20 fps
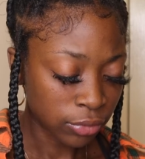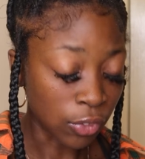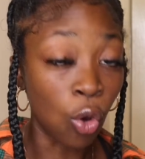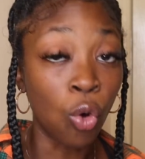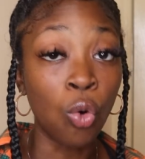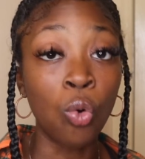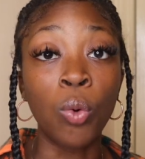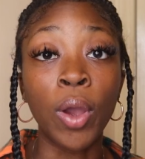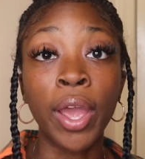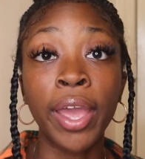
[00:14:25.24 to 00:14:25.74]

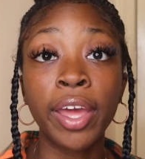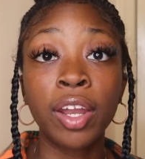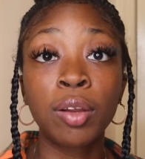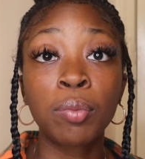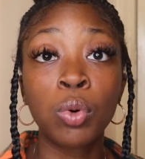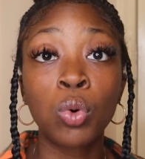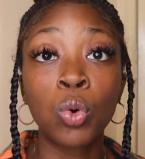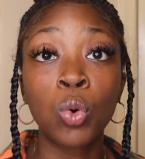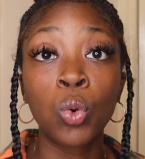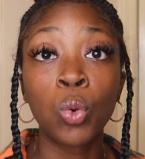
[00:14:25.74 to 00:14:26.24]
Oh,
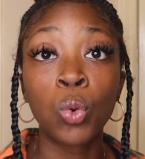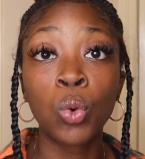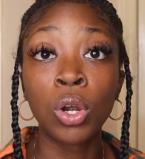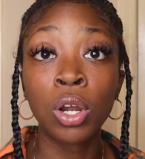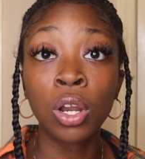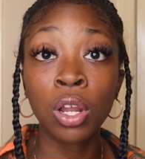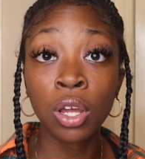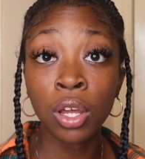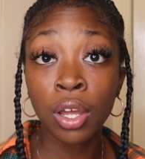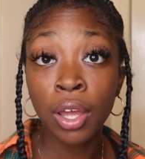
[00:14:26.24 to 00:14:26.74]

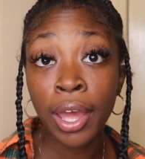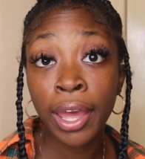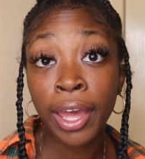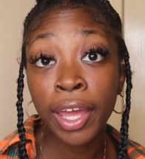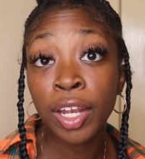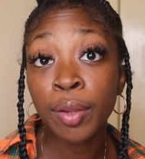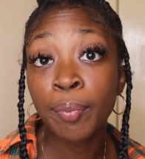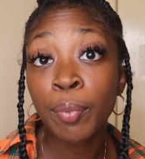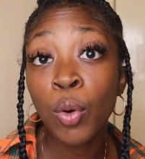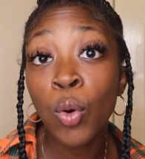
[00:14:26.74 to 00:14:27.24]
Hannibal.
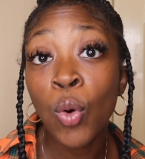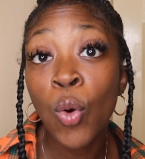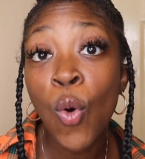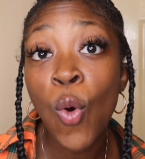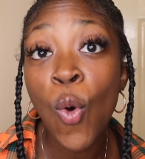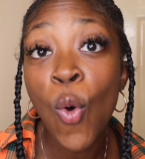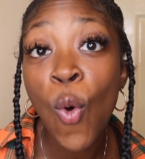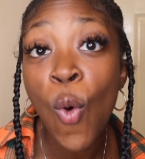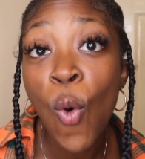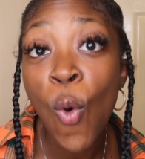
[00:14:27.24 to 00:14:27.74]

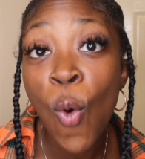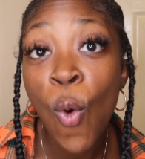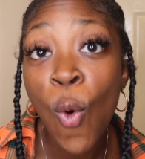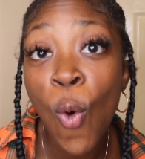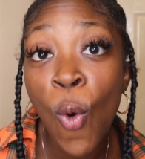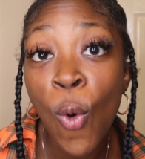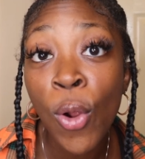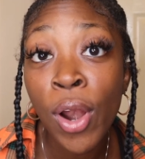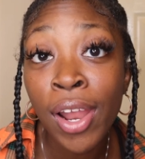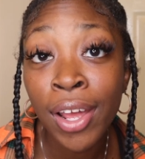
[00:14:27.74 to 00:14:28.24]
Hannibal.
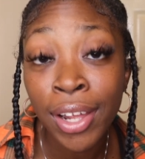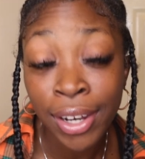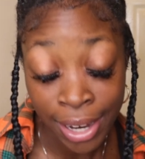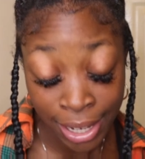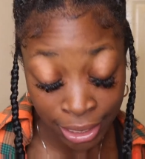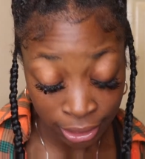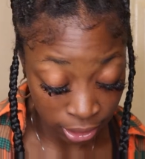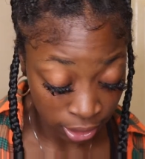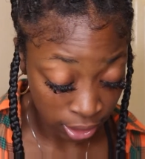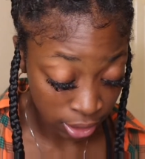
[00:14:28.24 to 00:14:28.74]

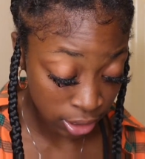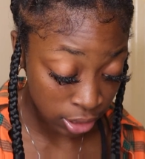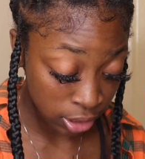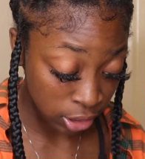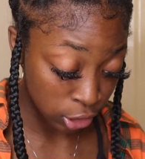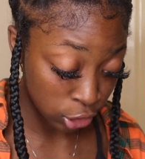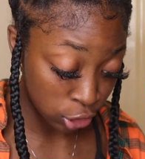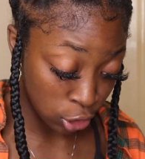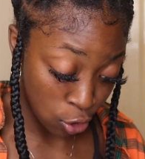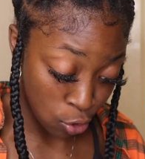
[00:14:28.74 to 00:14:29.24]
That's a good
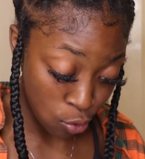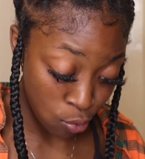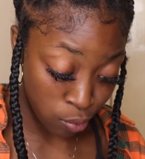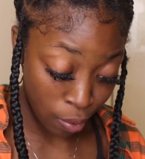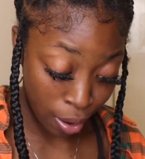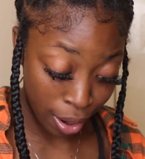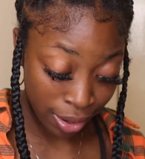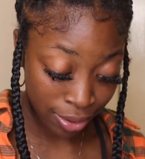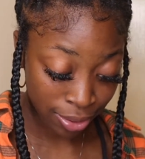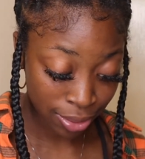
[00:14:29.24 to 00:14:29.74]
show
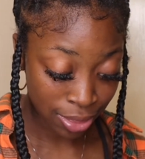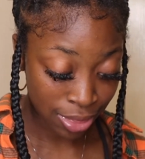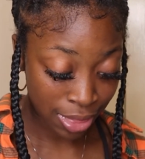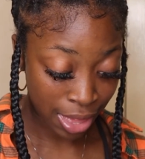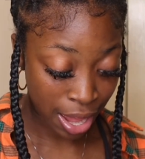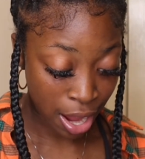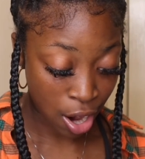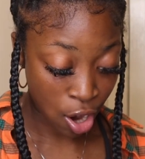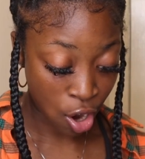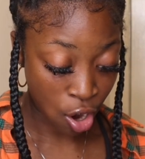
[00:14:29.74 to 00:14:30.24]
right
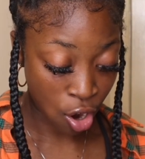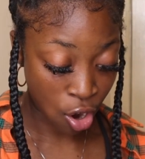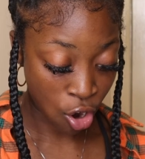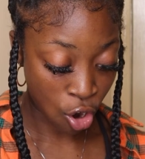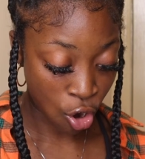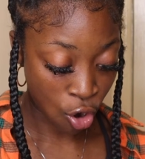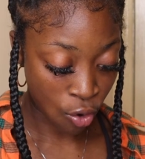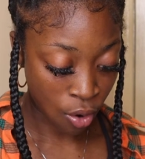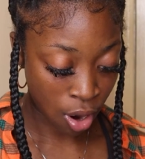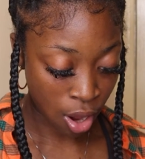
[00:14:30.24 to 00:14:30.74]

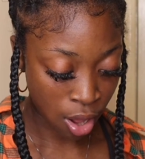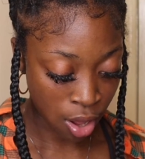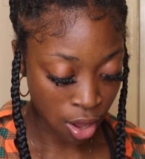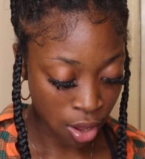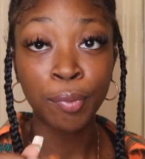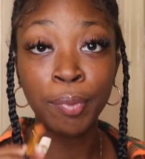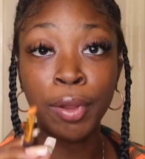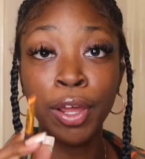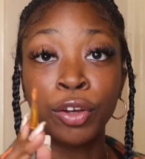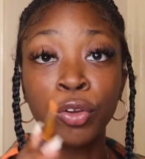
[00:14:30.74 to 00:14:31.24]
there.
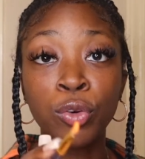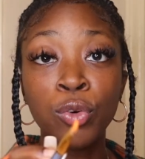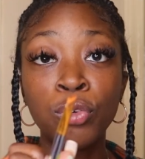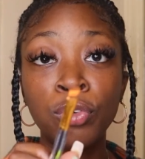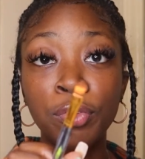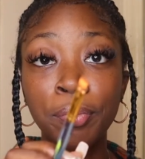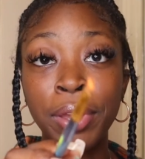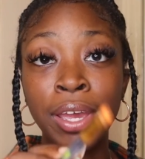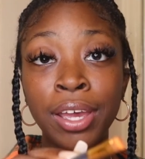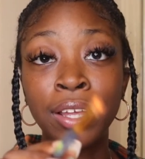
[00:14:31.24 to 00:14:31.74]
From that dude
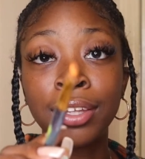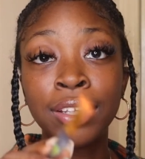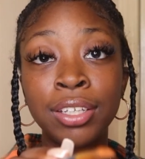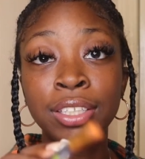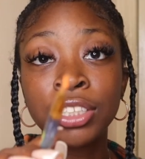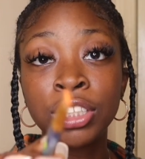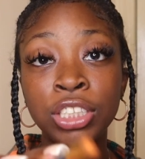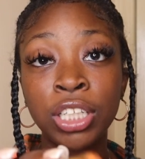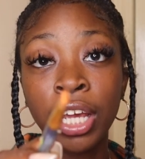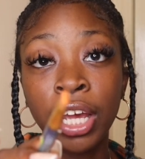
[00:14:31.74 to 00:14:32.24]
from
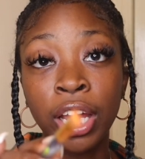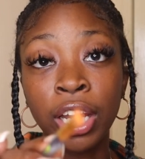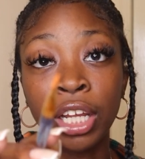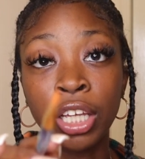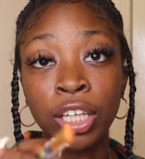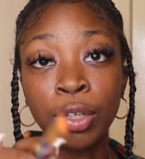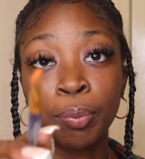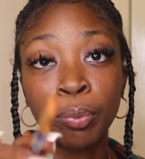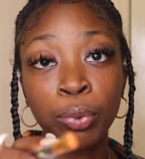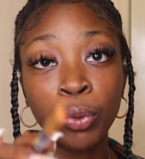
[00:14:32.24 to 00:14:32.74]
Ellen
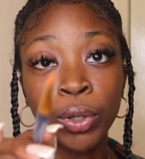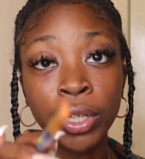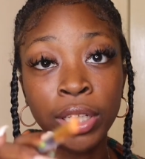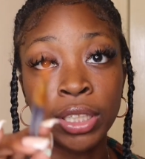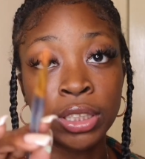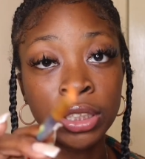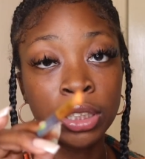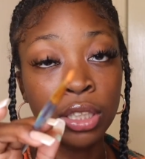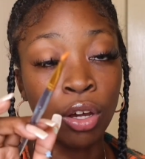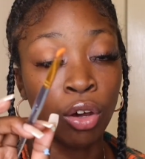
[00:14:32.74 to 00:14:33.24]
Channing. Pretty
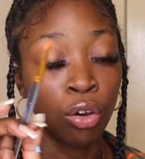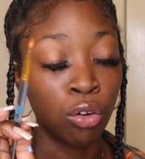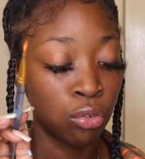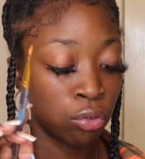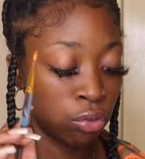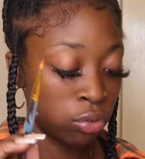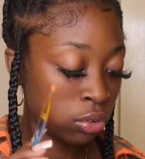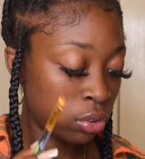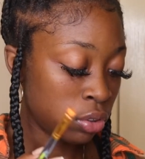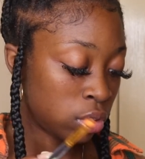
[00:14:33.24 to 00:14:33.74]
Self.
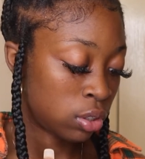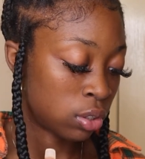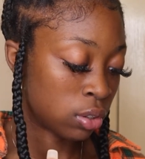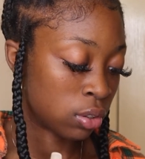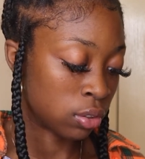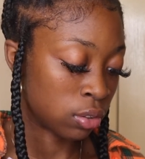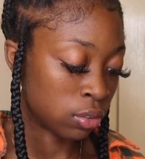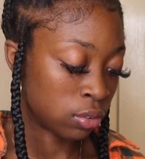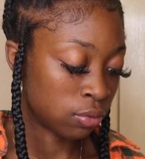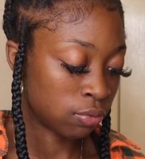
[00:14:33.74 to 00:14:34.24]
Yeah,
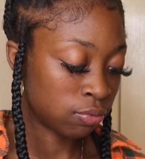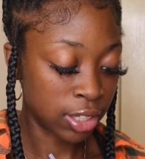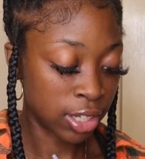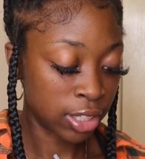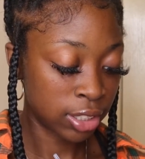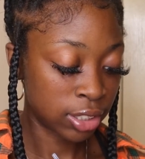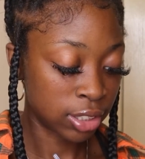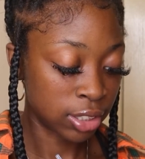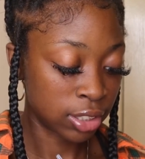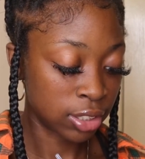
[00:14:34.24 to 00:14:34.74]

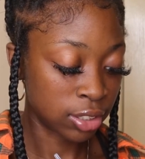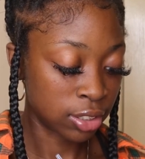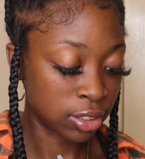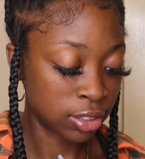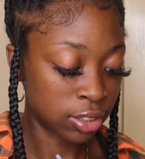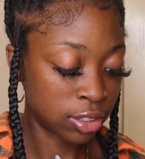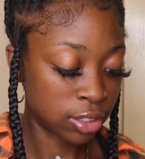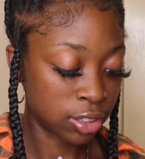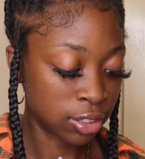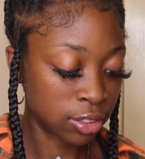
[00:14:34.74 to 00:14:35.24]
that's a good
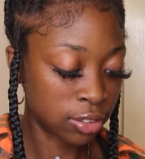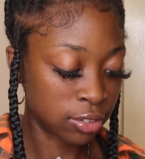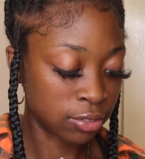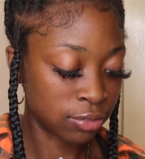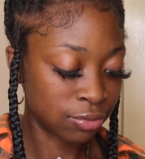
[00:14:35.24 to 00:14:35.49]
show.